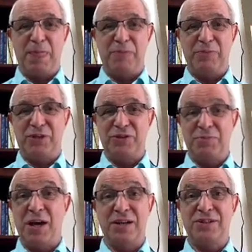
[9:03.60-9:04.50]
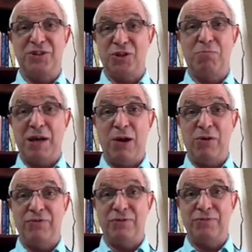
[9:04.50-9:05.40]
because Mars is so
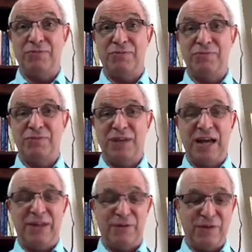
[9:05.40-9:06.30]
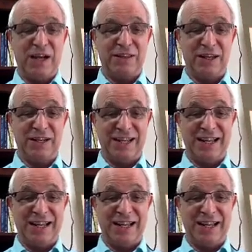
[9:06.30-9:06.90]
powerful. And the fact that he